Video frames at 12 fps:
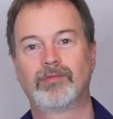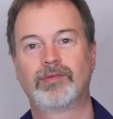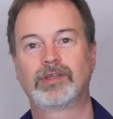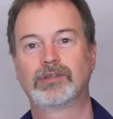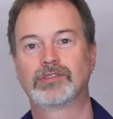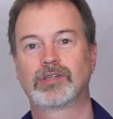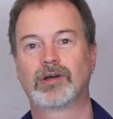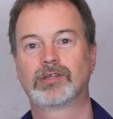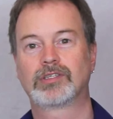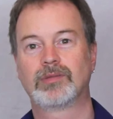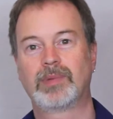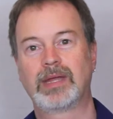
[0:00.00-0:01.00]
figures
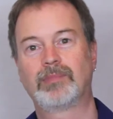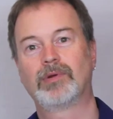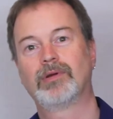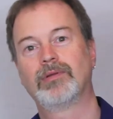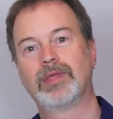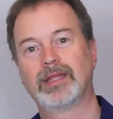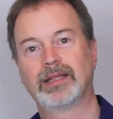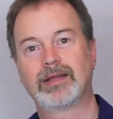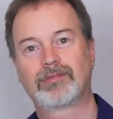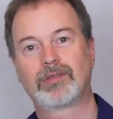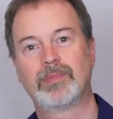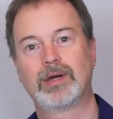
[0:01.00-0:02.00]
onto the paper, then
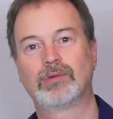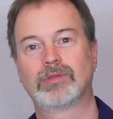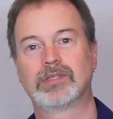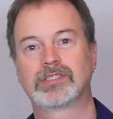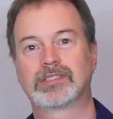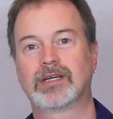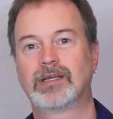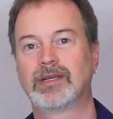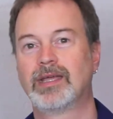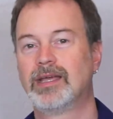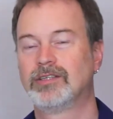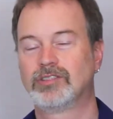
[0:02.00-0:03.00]
left them out in the
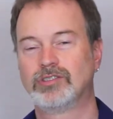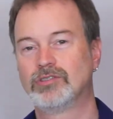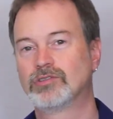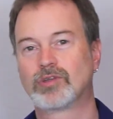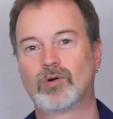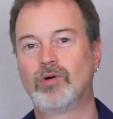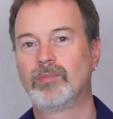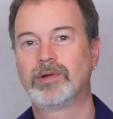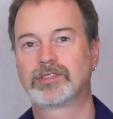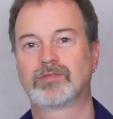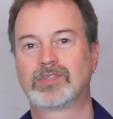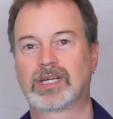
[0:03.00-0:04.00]
sun. She's used a whole
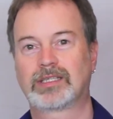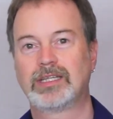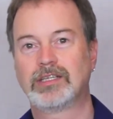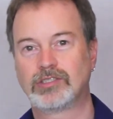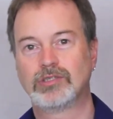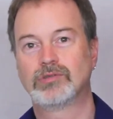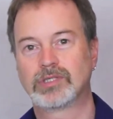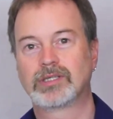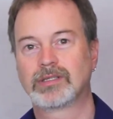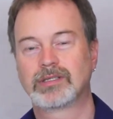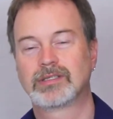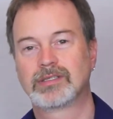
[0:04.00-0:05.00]
bunch of techniques
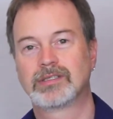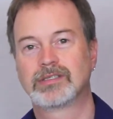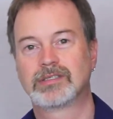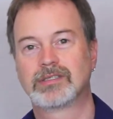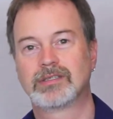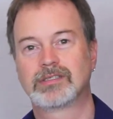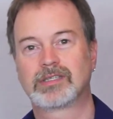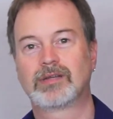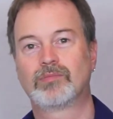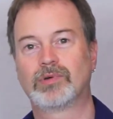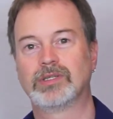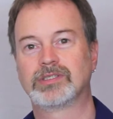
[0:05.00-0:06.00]
using
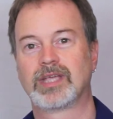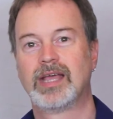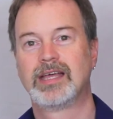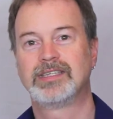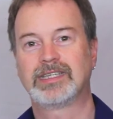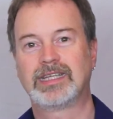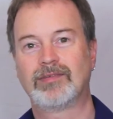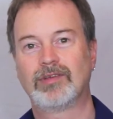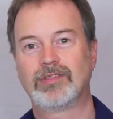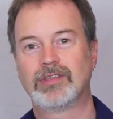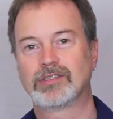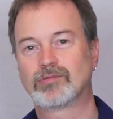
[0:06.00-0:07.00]
sun prints to give
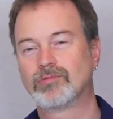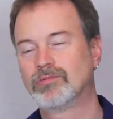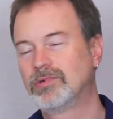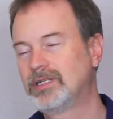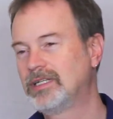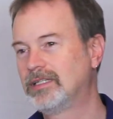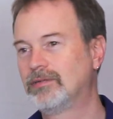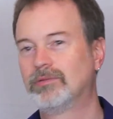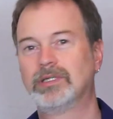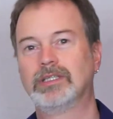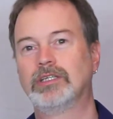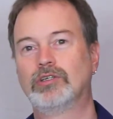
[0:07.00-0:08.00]
it this really,
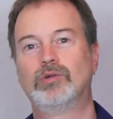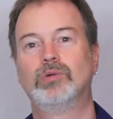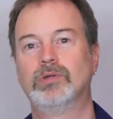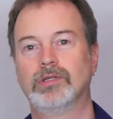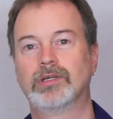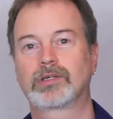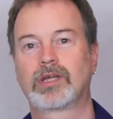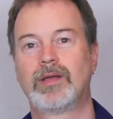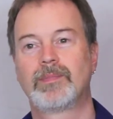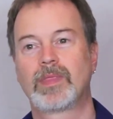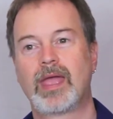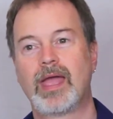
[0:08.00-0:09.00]
really cool look.
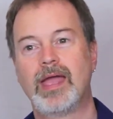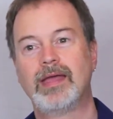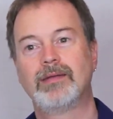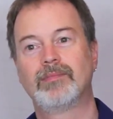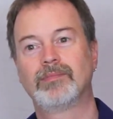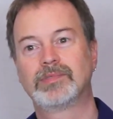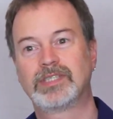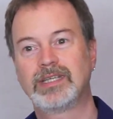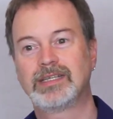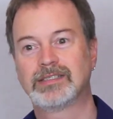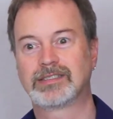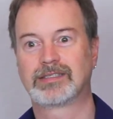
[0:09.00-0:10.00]
And
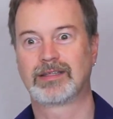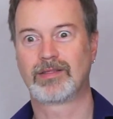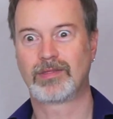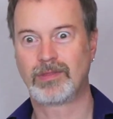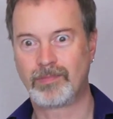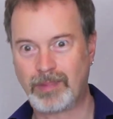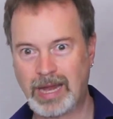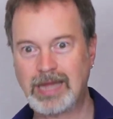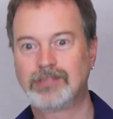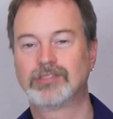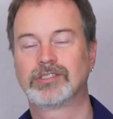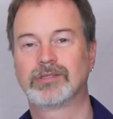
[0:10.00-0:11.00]
seeing as the
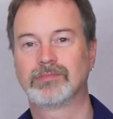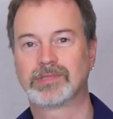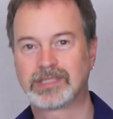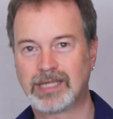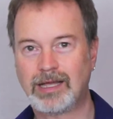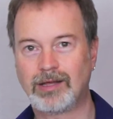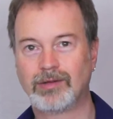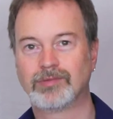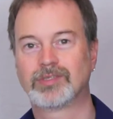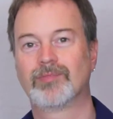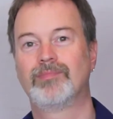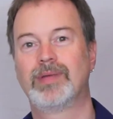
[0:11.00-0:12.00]
pages
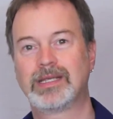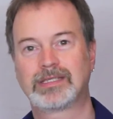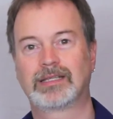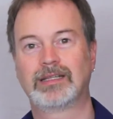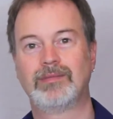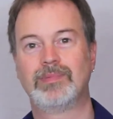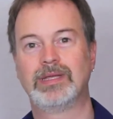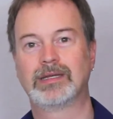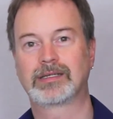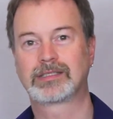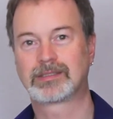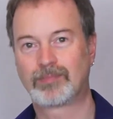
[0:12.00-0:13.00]
themselves have basically been
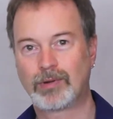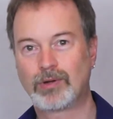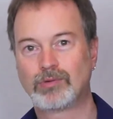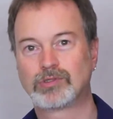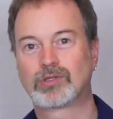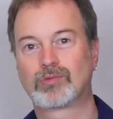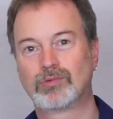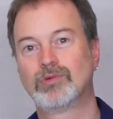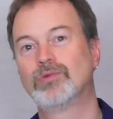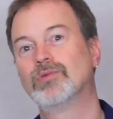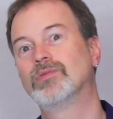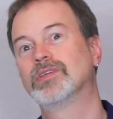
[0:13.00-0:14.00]
exposed
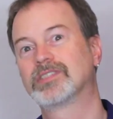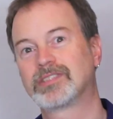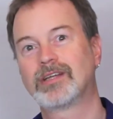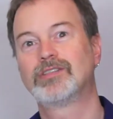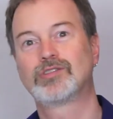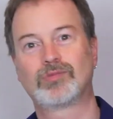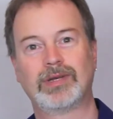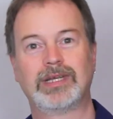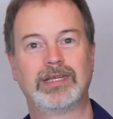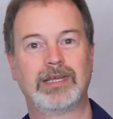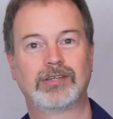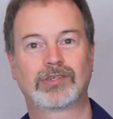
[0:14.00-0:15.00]
through the sun's
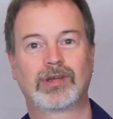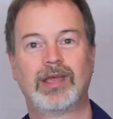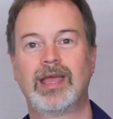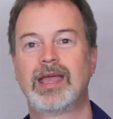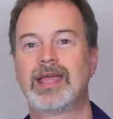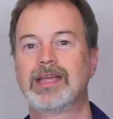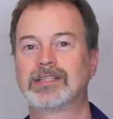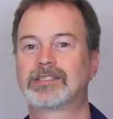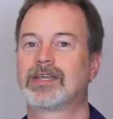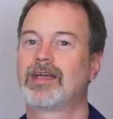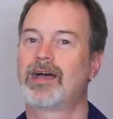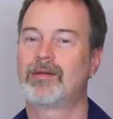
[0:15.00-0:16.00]
radiation,
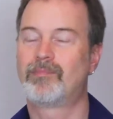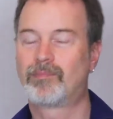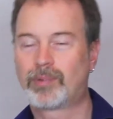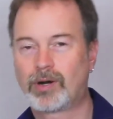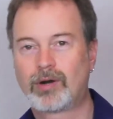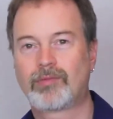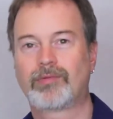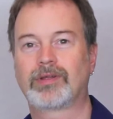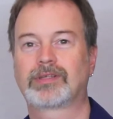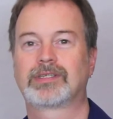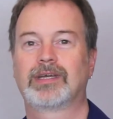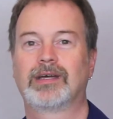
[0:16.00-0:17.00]
it's a
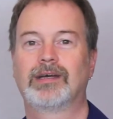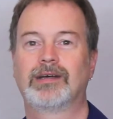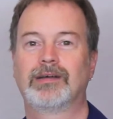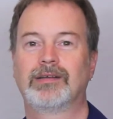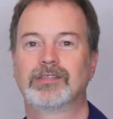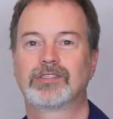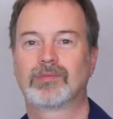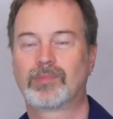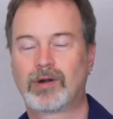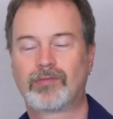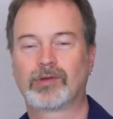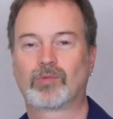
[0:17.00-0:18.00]
perfect
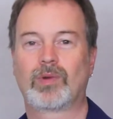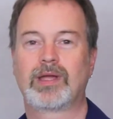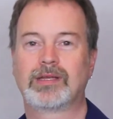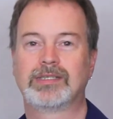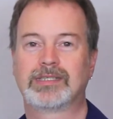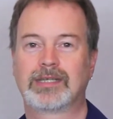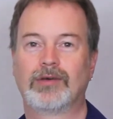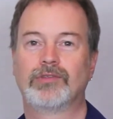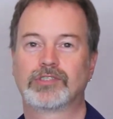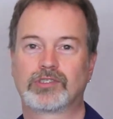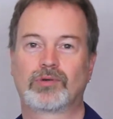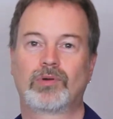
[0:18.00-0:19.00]
way to tell
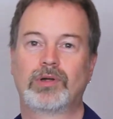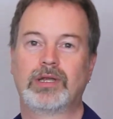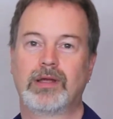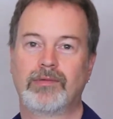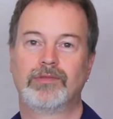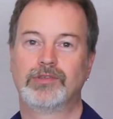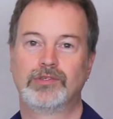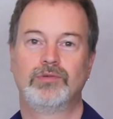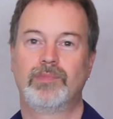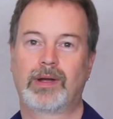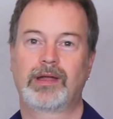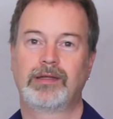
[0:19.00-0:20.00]
the story of the two
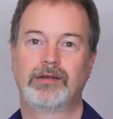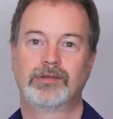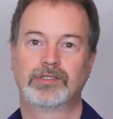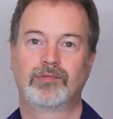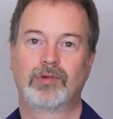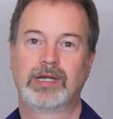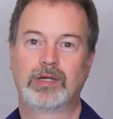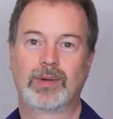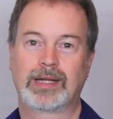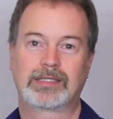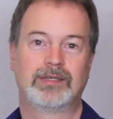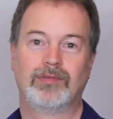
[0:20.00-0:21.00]
pioneers of
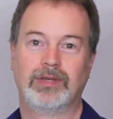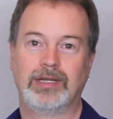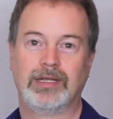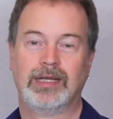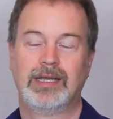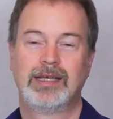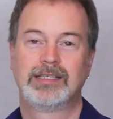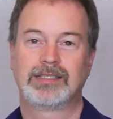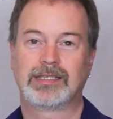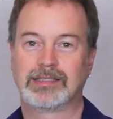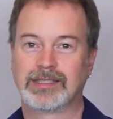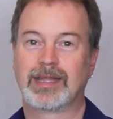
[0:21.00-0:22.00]
radioactivity,
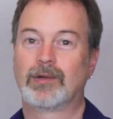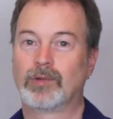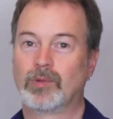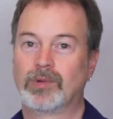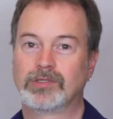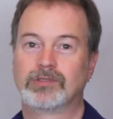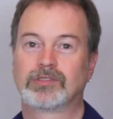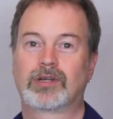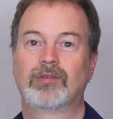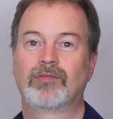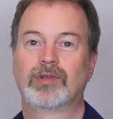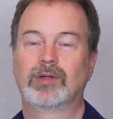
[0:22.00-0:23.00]
seeing as they were the ones who
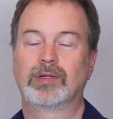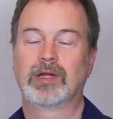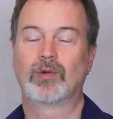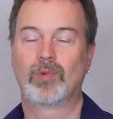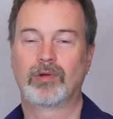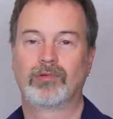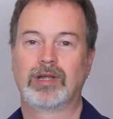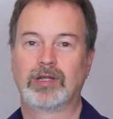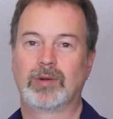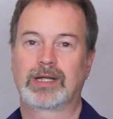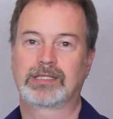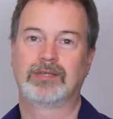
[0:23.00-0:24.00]
started figuring out what
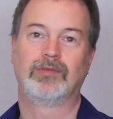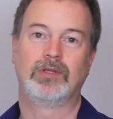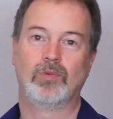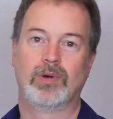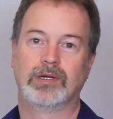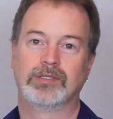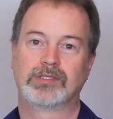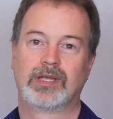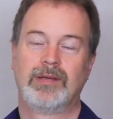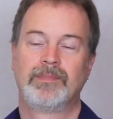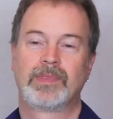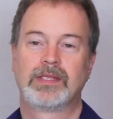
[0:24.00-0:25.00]
radioactivity was.
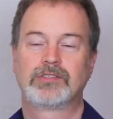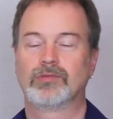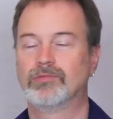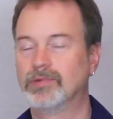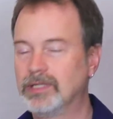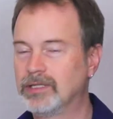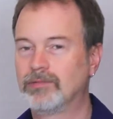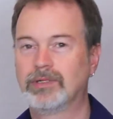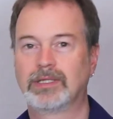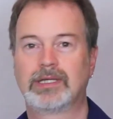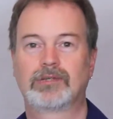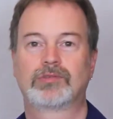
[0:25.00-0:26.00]
It's a really,
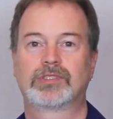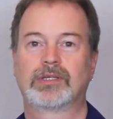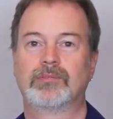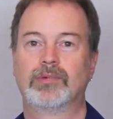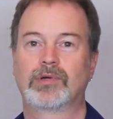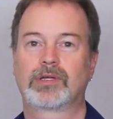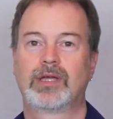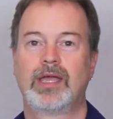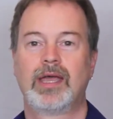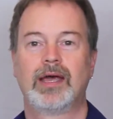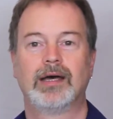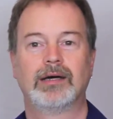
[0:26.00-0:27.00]
really interesting book.
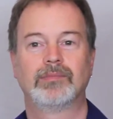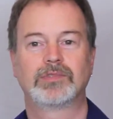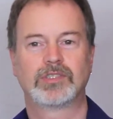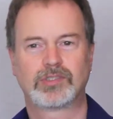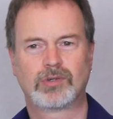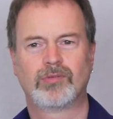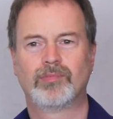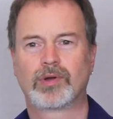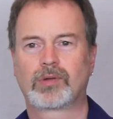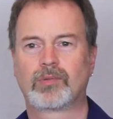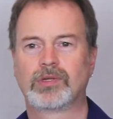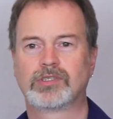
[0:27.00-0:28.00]
It's a sort of
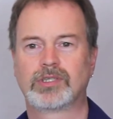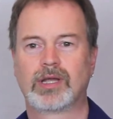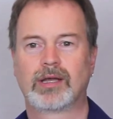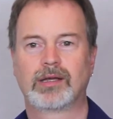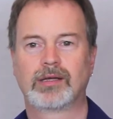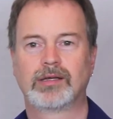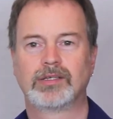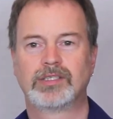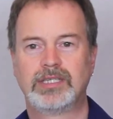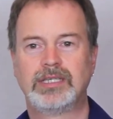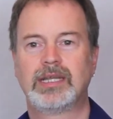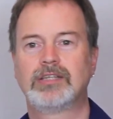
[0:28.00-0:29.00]
book which
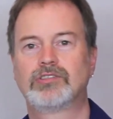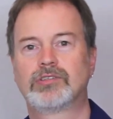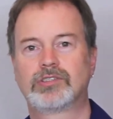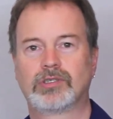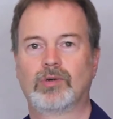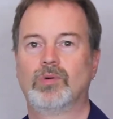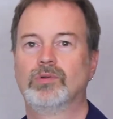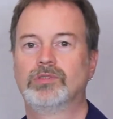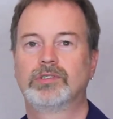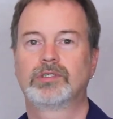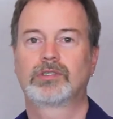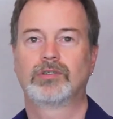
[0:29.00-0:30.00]
teenagers and
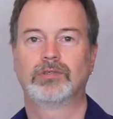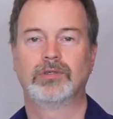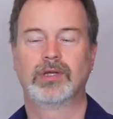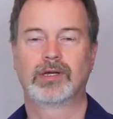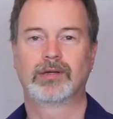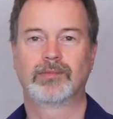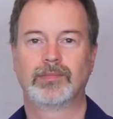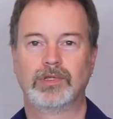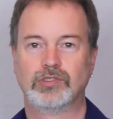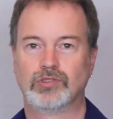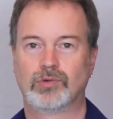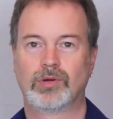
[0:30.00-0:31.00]
older could
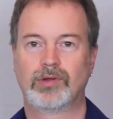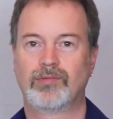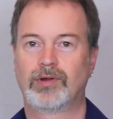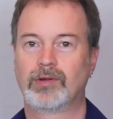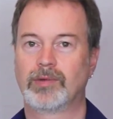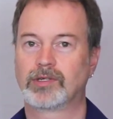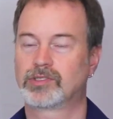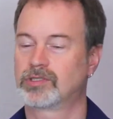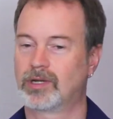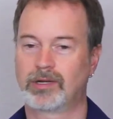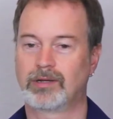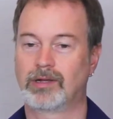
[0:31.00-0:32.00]
enjoy very
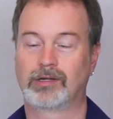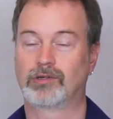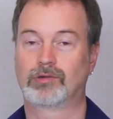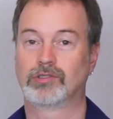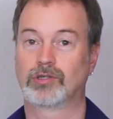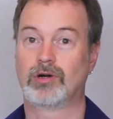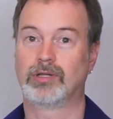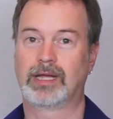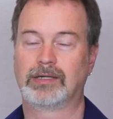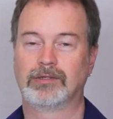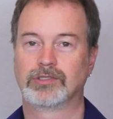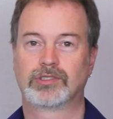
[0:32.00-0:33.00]
much. I encourage all
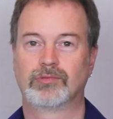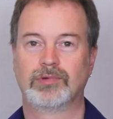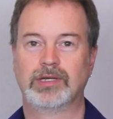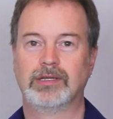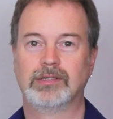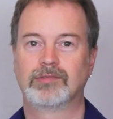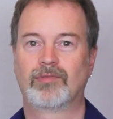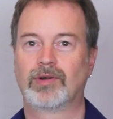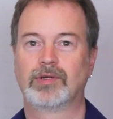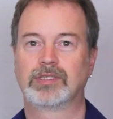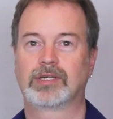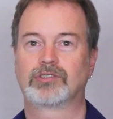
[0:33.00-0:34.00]
adults to read it. It's
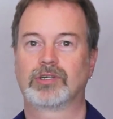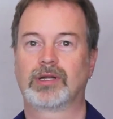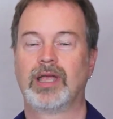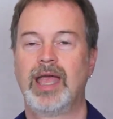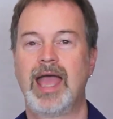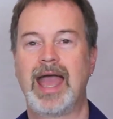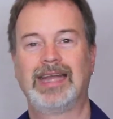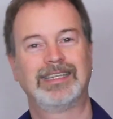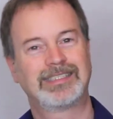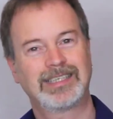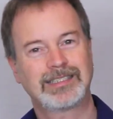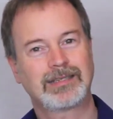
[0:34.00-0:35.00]
very touching, and
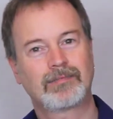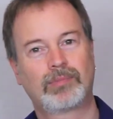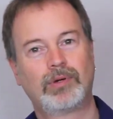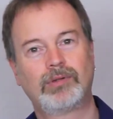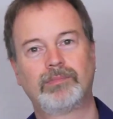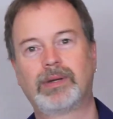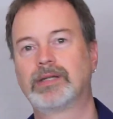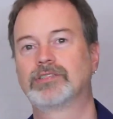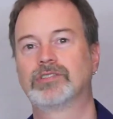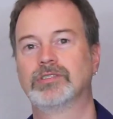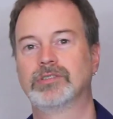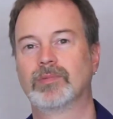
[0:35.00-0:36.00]
it doesn't pull
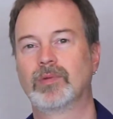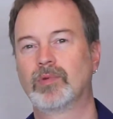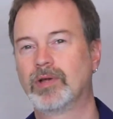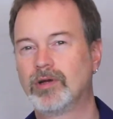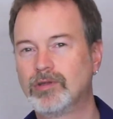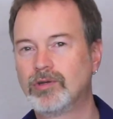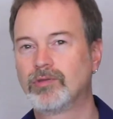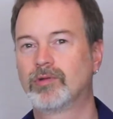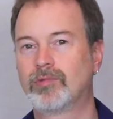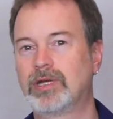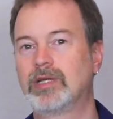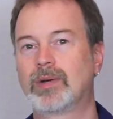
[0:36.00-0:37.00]
punches. I mean, we all know
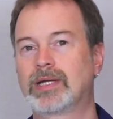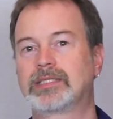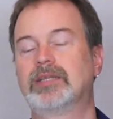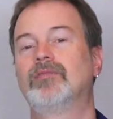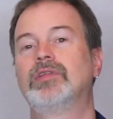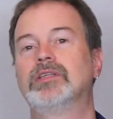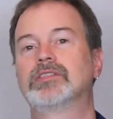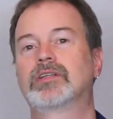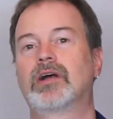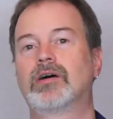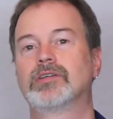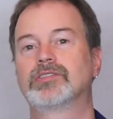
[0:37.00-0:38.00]
that radioactivity has
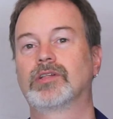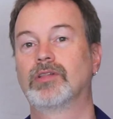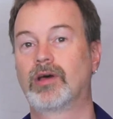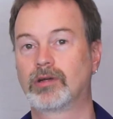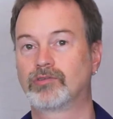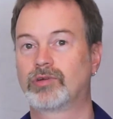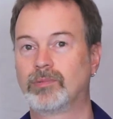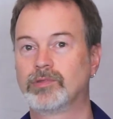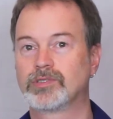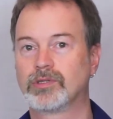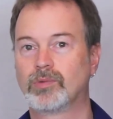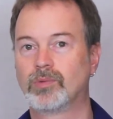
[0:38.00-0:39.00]
caused a lot of
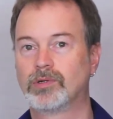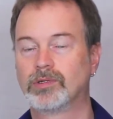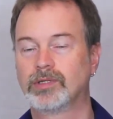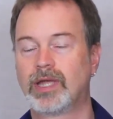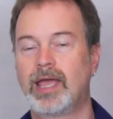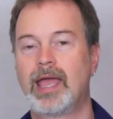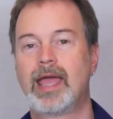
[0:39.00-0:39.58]
troubles in the world,